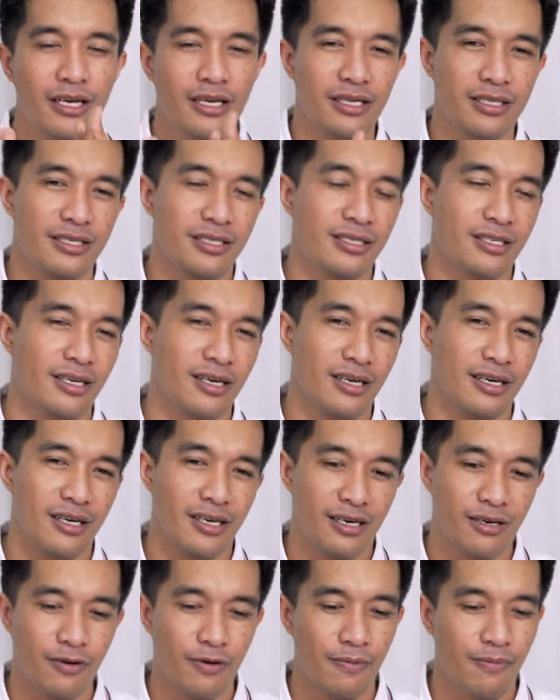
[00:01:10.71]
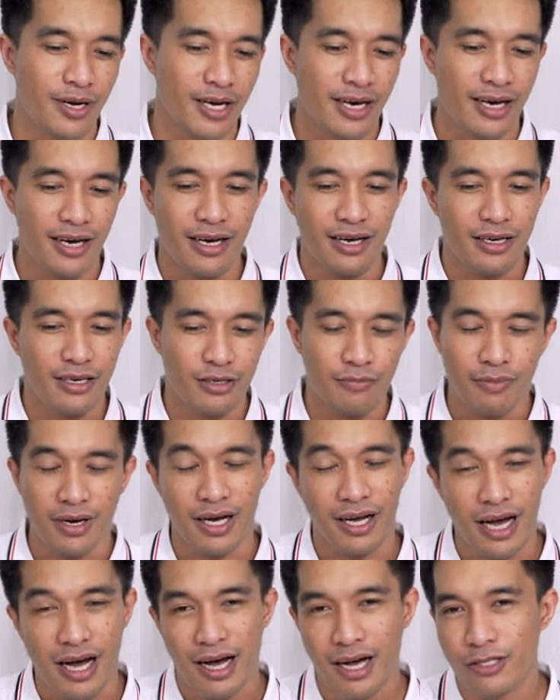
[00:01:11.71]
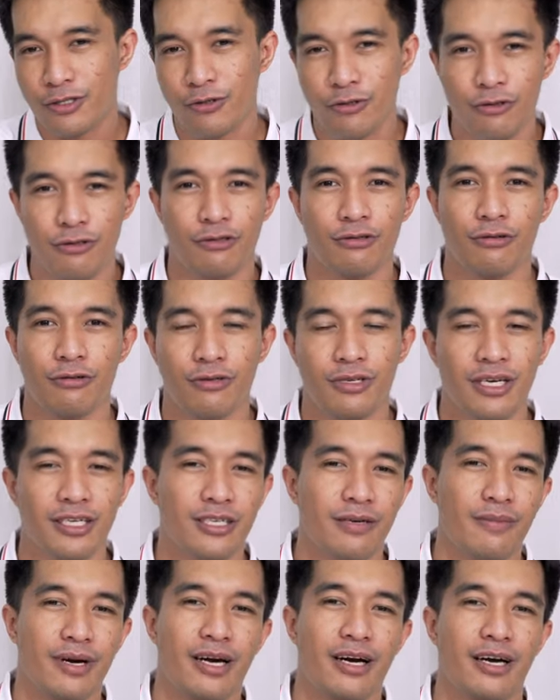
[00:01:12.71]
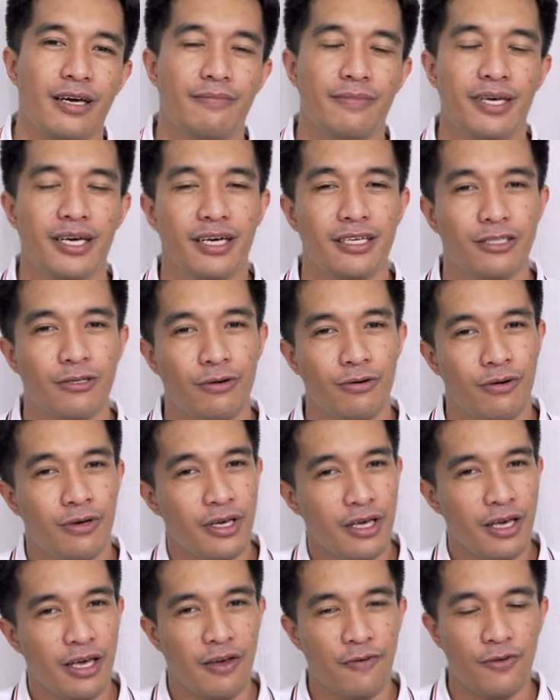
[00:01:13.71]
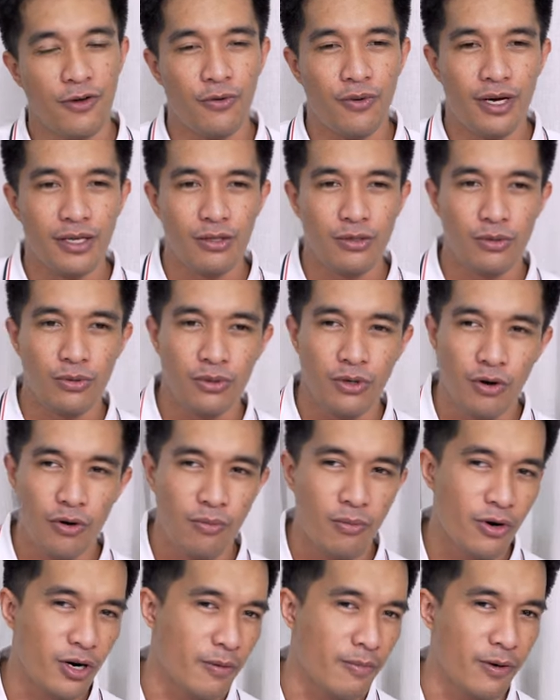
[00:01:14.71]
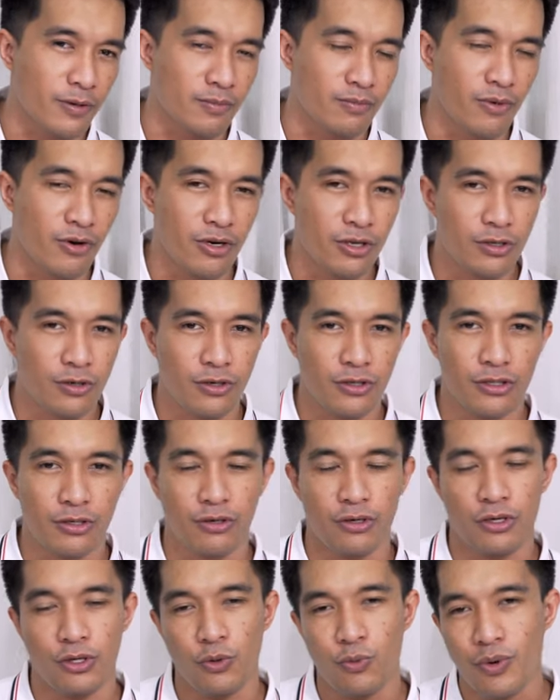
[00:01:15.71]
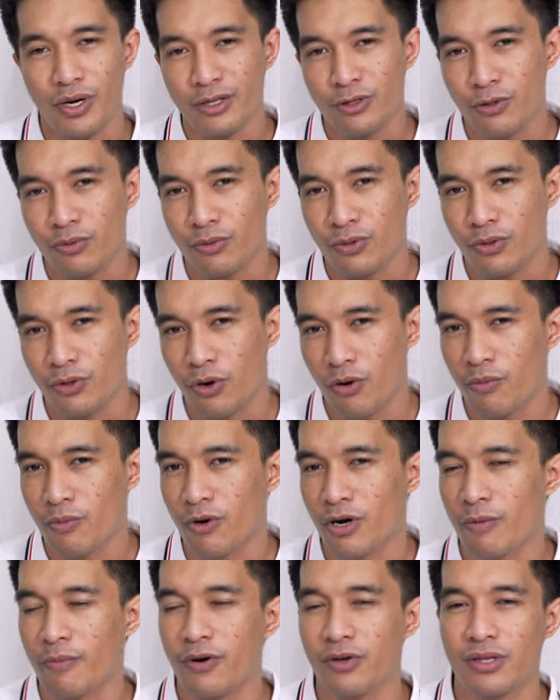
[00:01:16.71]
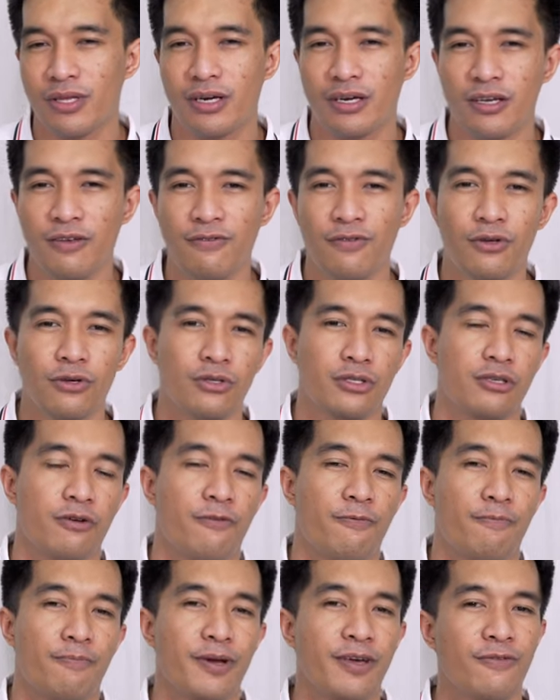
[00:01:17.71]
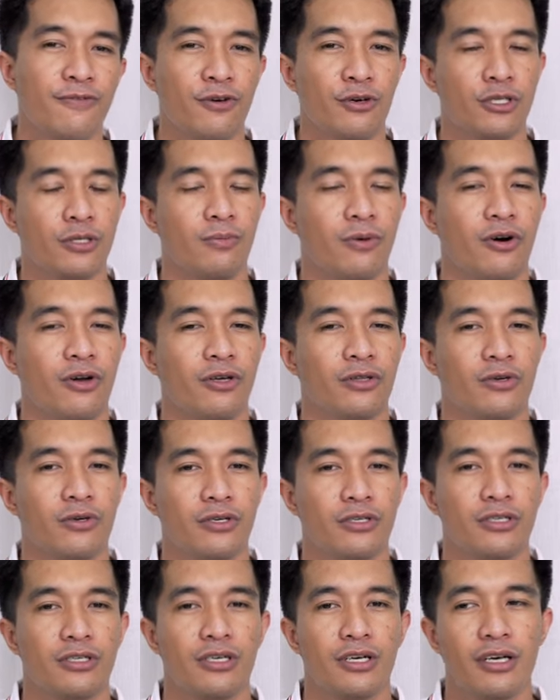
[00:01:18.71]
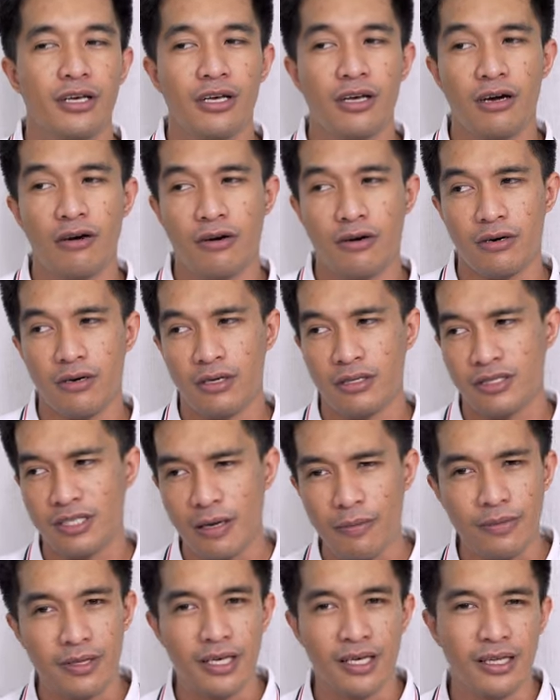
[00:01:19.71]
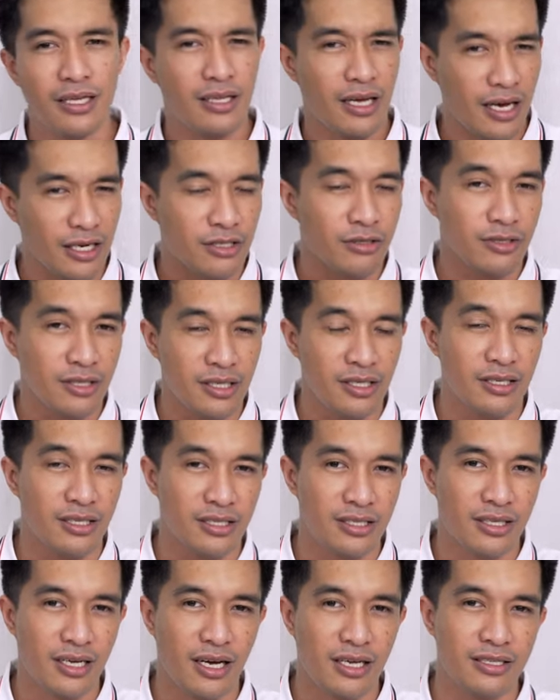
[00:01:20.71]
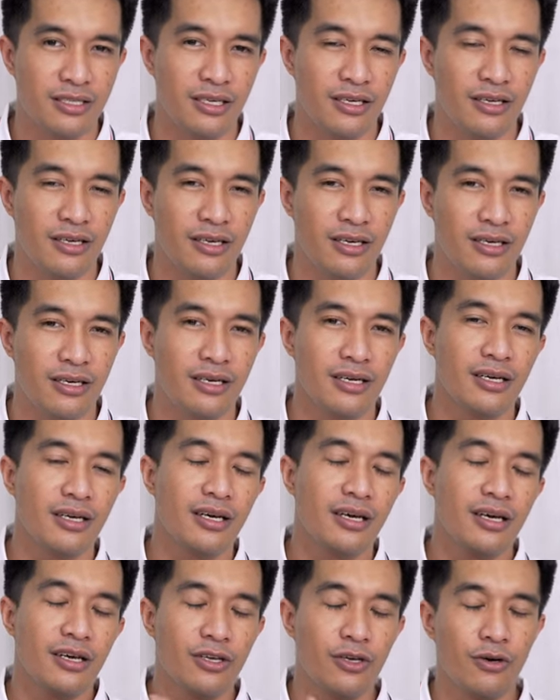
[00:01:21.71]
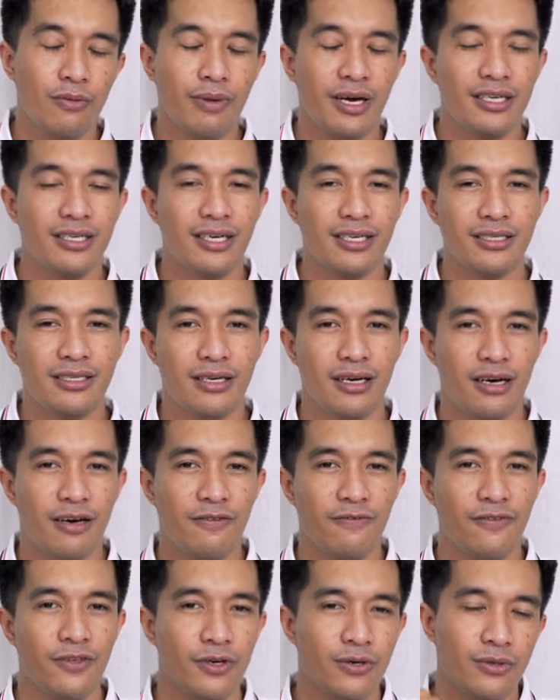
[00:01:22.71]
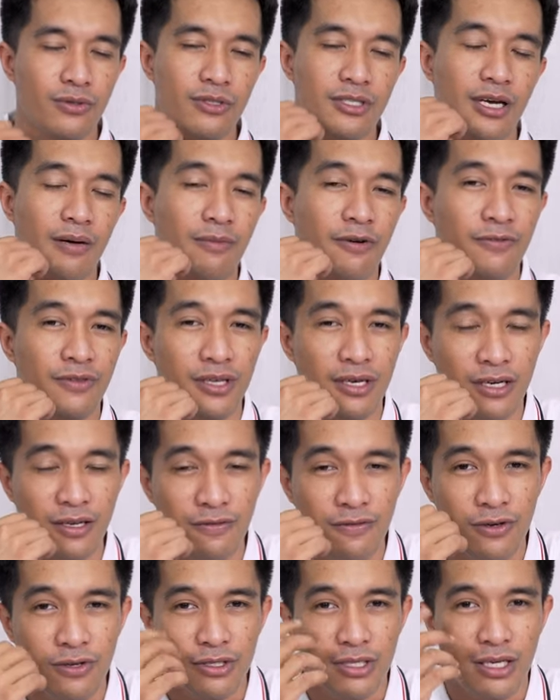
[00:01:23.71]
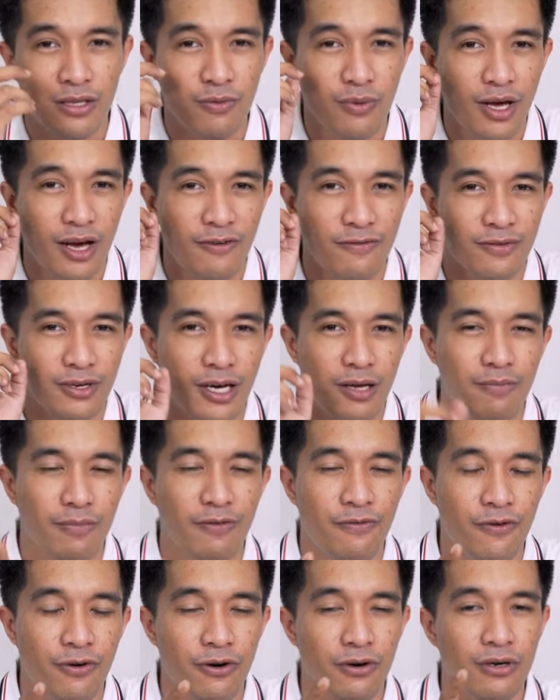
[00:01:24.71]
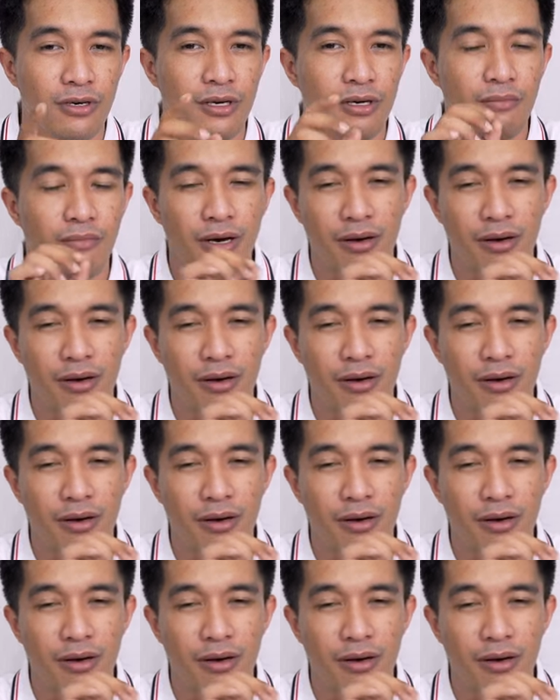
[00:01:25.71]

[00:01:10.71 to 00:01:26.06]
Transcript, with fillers: It's, kumbaga, magkakasunod-sunod kasi mga kaibigan. So, if you want to know more about monitors or you want to know more about the reviews of previous monitors or something that I should discuss in here, you may just view some of the reviews that we have done before.